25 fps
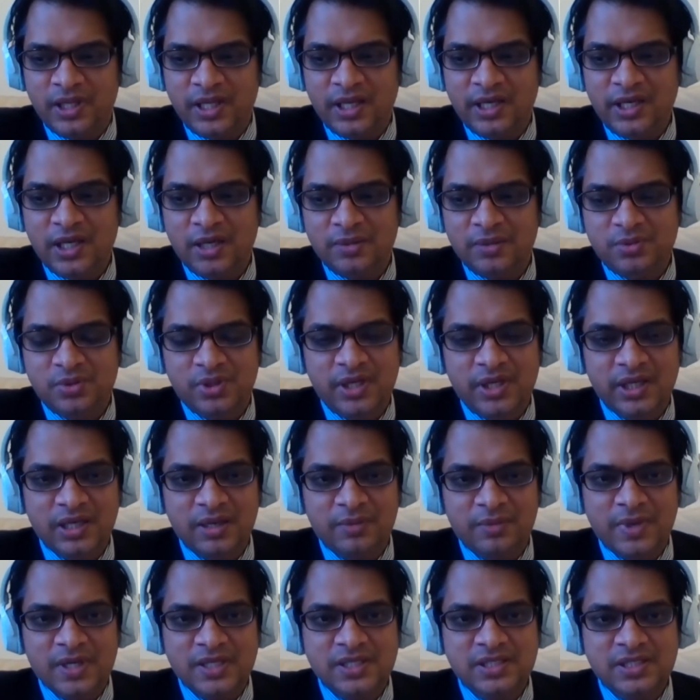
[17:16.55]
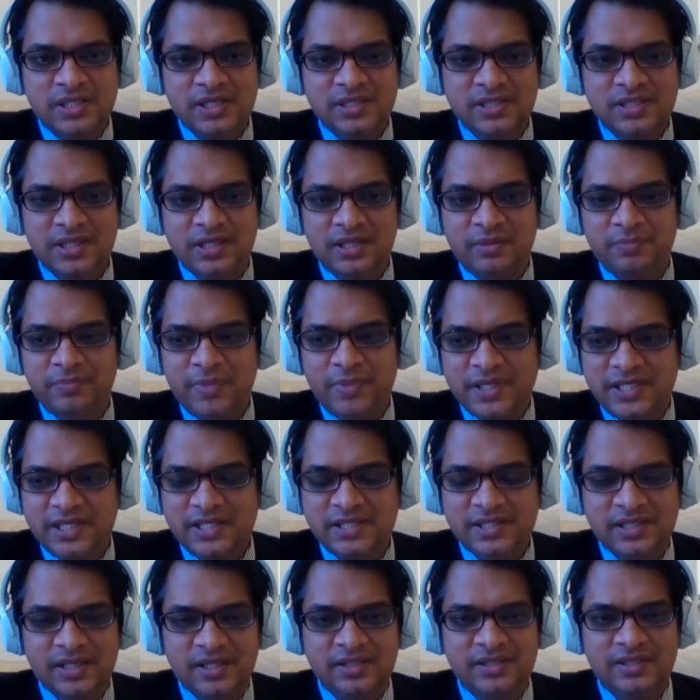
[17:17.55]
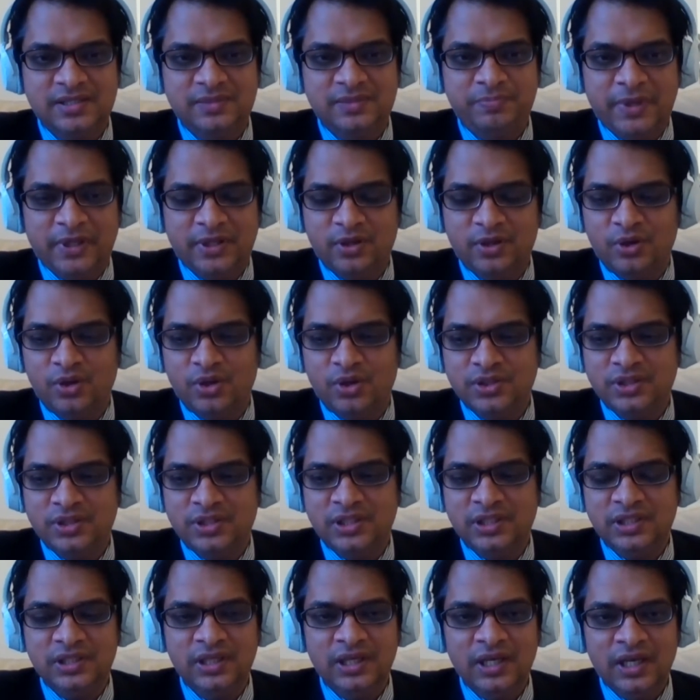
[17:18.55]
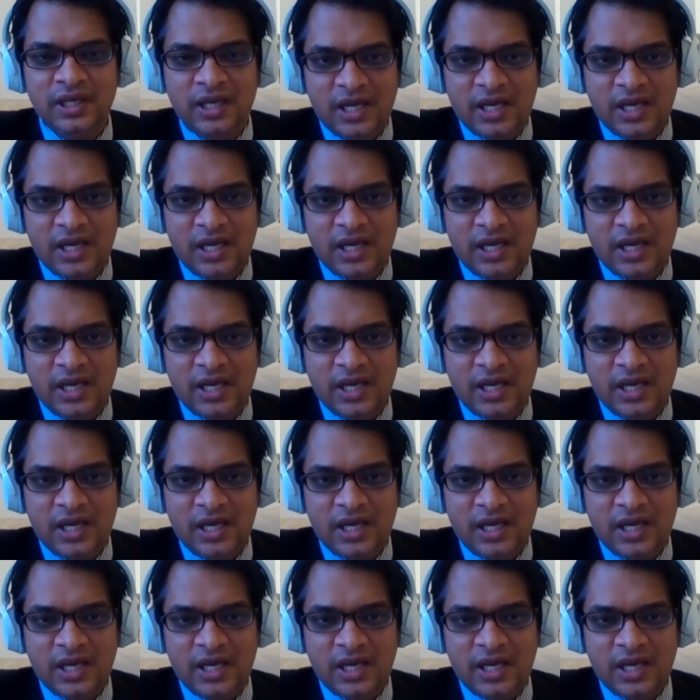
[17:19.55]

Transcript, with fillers: Then you have to take a master's in basic science, pathology,